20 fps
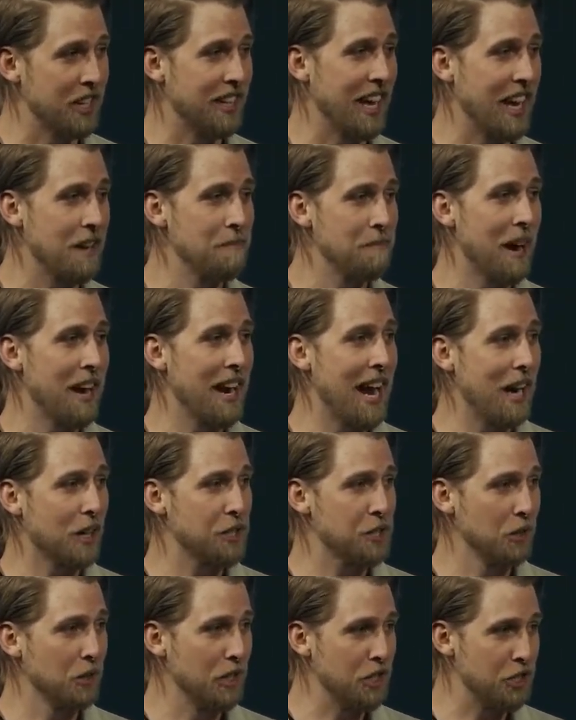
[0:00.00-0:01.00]
they might
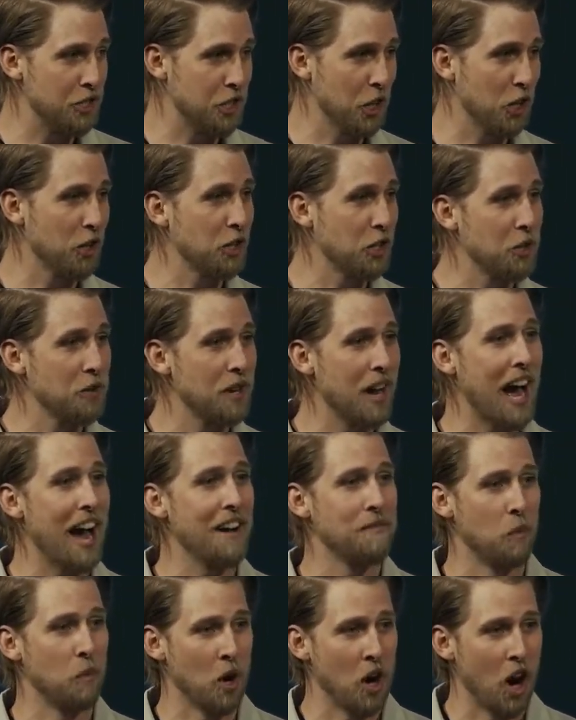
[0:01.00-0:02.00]
actually stir you to
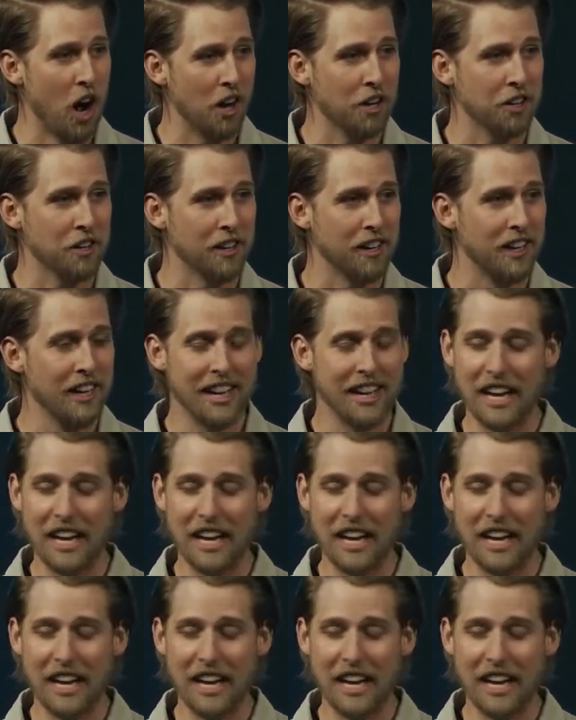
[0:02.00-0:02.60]
have more hunger